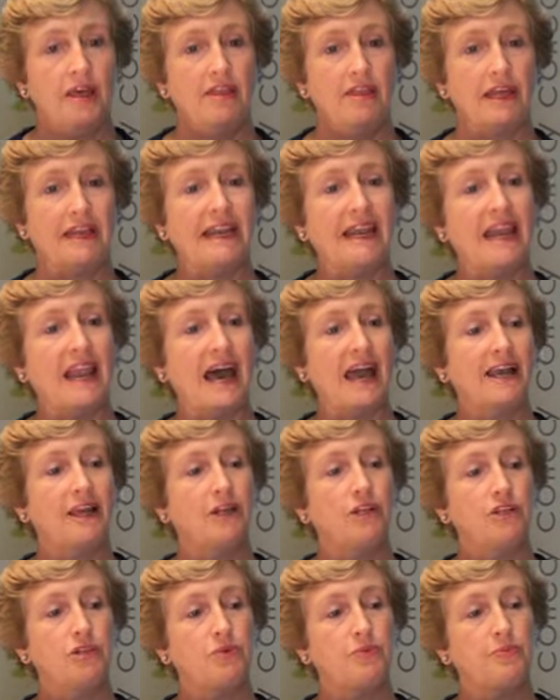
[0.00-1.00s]
that
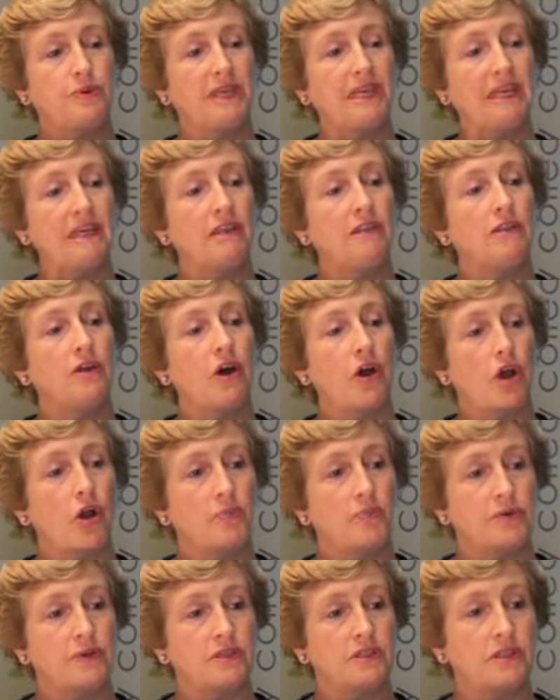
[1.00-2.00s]
like to be in the
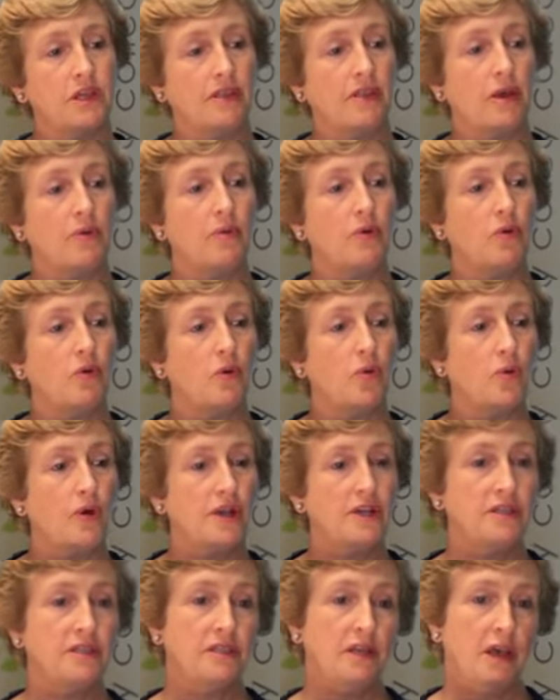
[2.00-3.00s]
open, so they will
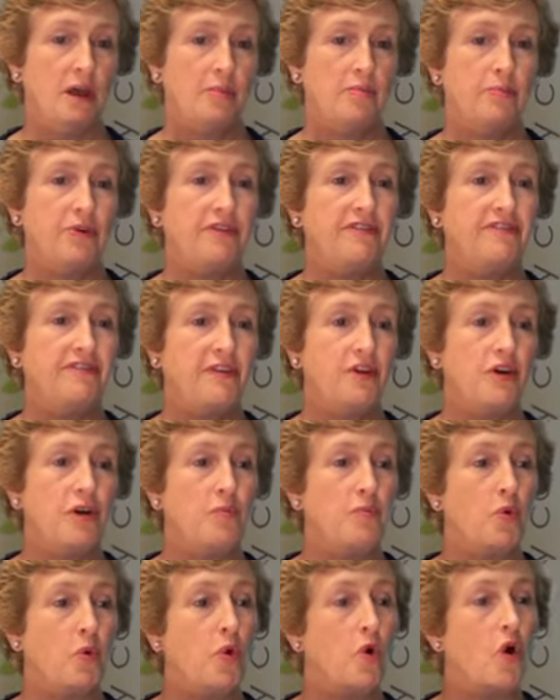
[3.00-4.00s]
always prefer
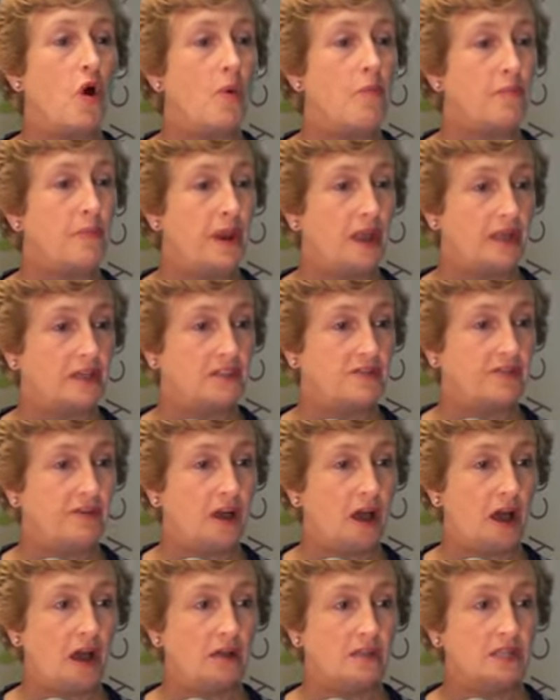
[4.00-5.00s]
more complex
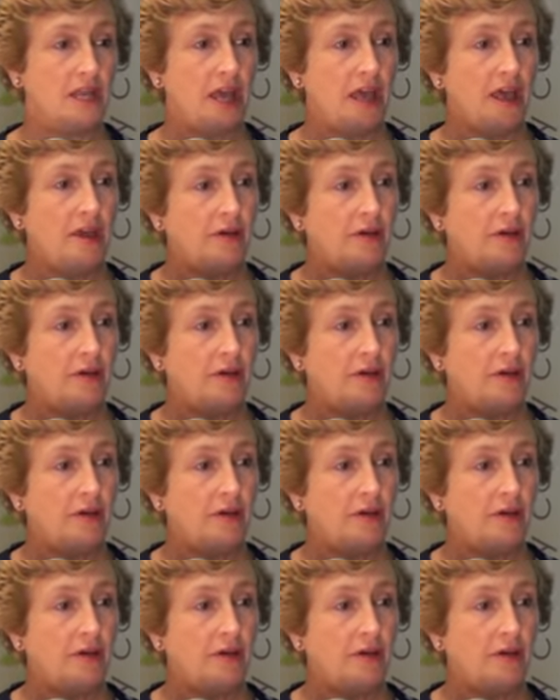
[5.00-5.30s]
flowers.